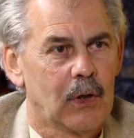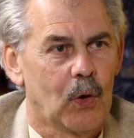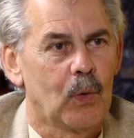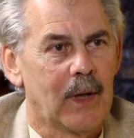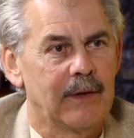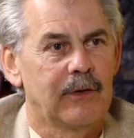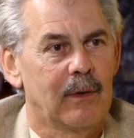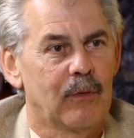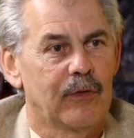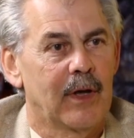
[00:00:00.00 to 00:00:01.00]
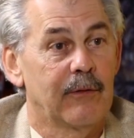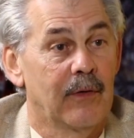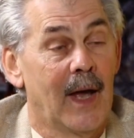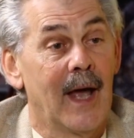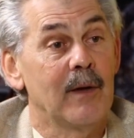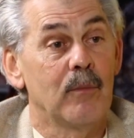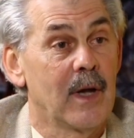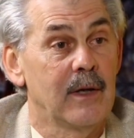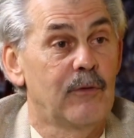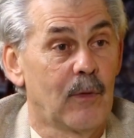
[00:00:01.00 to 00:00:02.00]
All that did was take
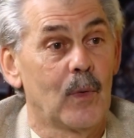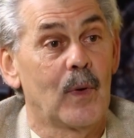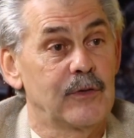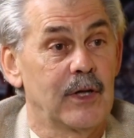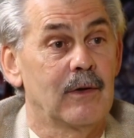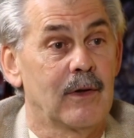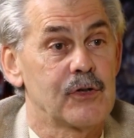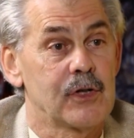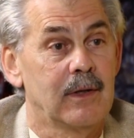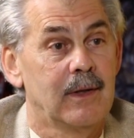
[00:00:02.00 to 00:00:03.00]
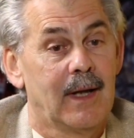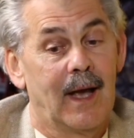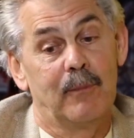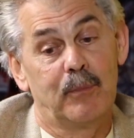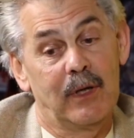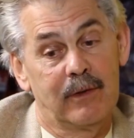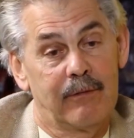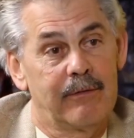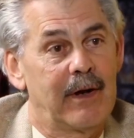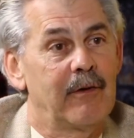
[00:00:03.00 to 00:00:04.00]
handmade Formula One technology and build a
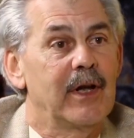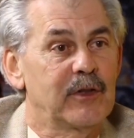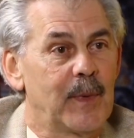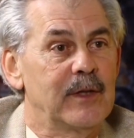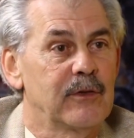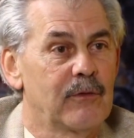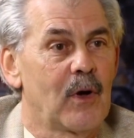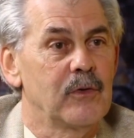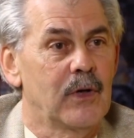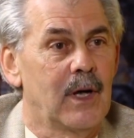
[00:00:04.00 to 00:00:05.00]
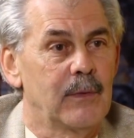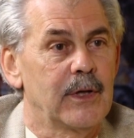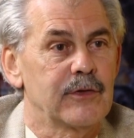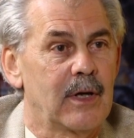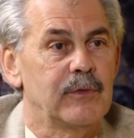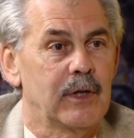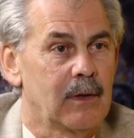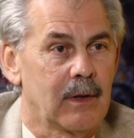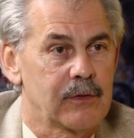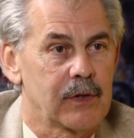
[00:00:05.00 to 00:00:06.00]
very expensive road car with the same
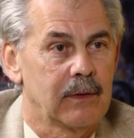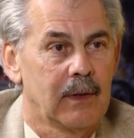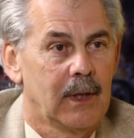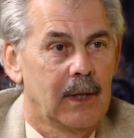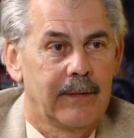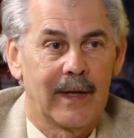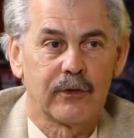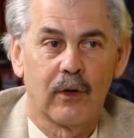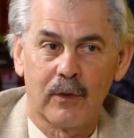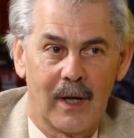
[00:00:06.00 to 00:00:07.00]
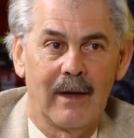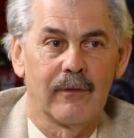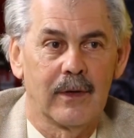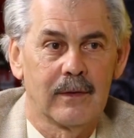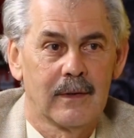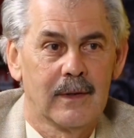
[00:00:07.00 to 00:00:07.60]
technology. That's not clever.